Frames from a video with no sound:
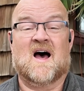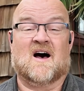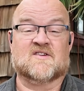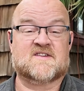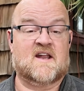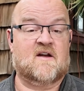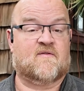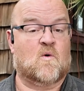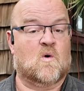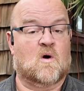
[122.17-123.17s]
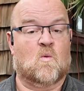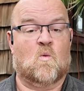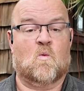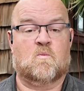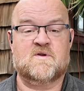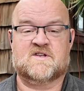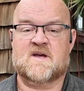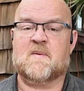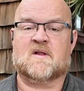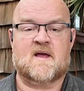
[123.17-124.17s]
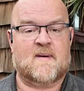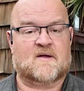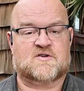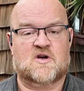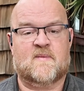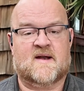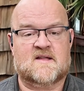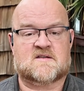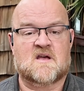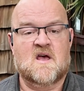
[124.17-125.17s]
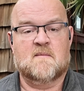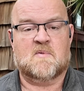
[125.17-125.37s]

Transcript: I'll set it for typically about 2 minutes,